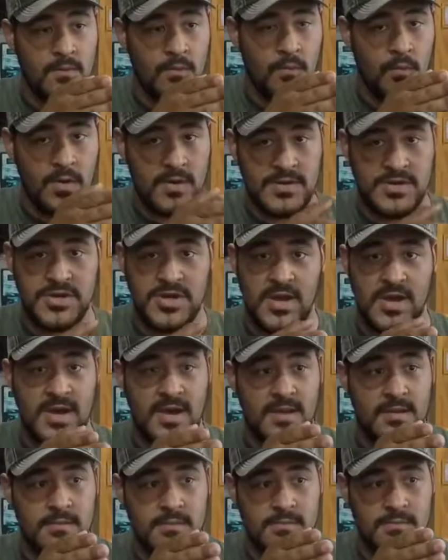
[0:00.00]
1
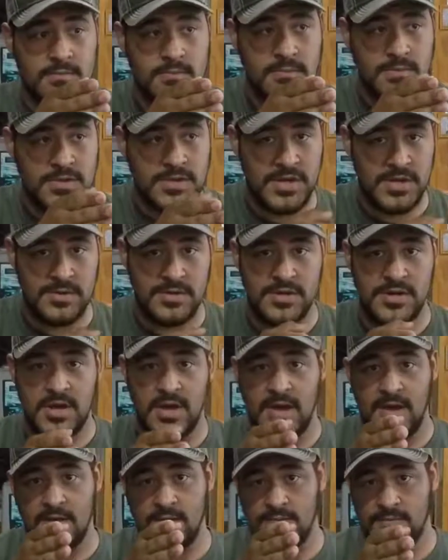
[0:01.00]
shot, 2
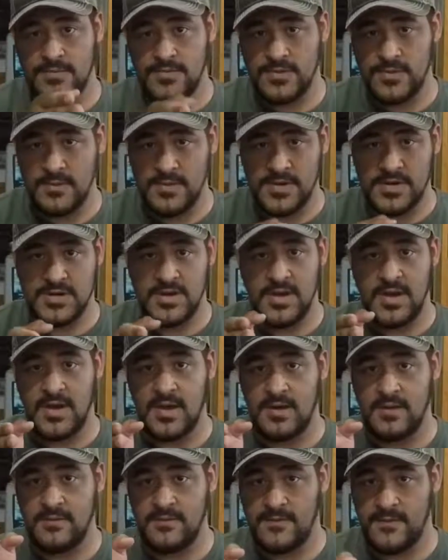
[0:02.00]
shot, 3
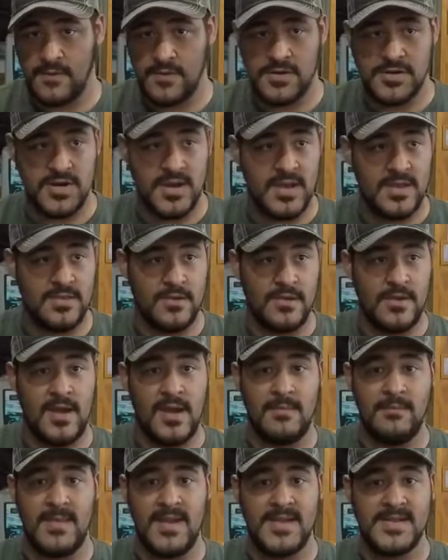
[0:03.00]
shot, 4 shot. They're
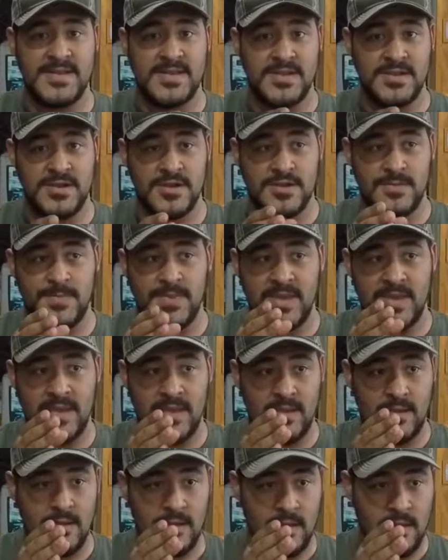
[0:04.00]
not meant to just
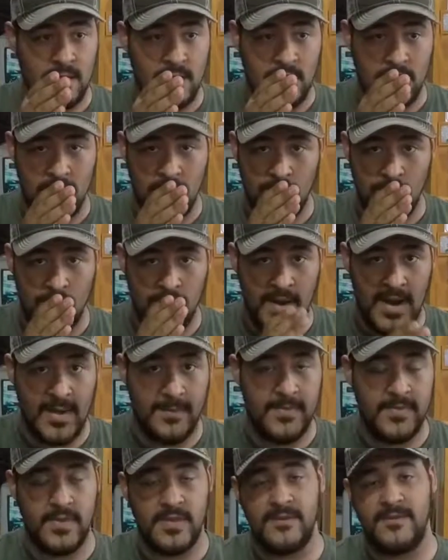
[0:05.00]
be
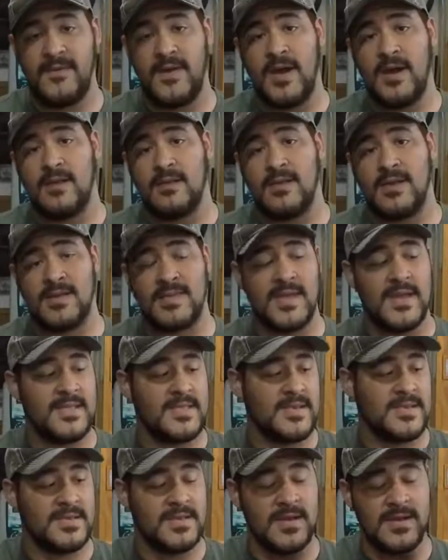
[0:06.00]
rapidly fired like
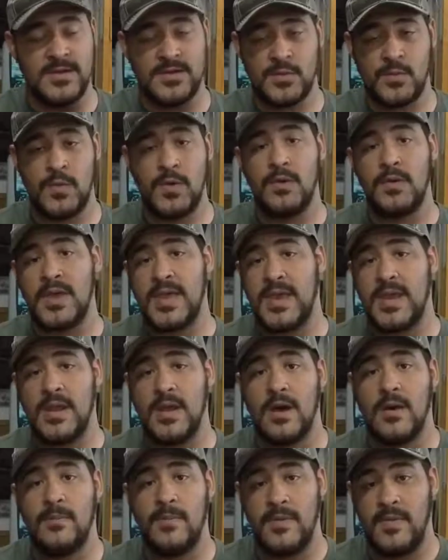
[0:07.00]
that. These guns will
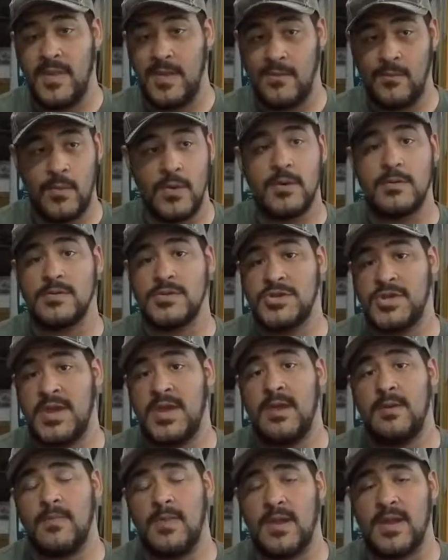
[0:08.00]
heat up and they will
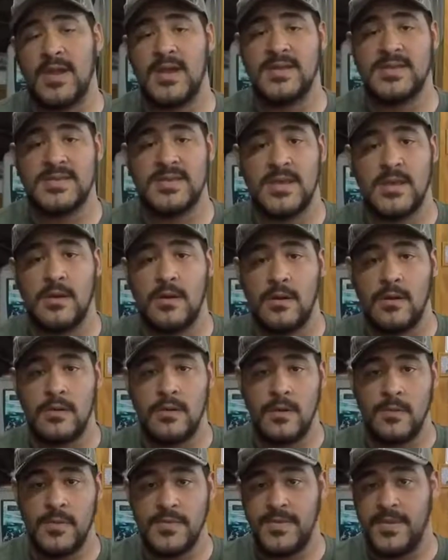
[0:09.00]
jam, like I said
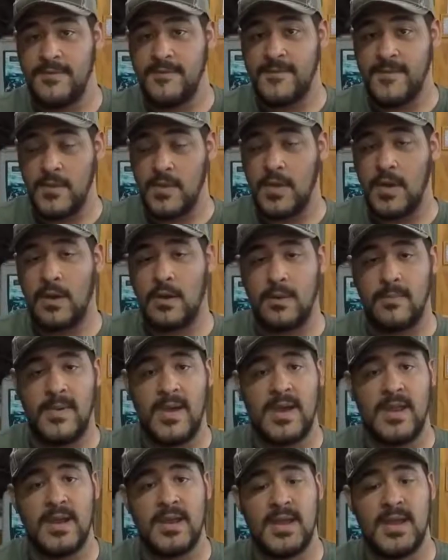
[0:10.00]
earlier, with the fully
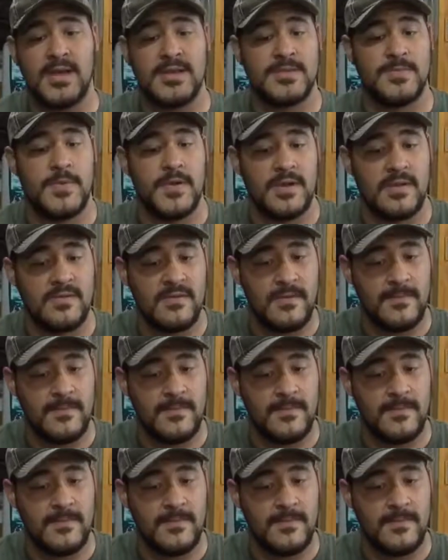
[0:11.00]
automatic aspect.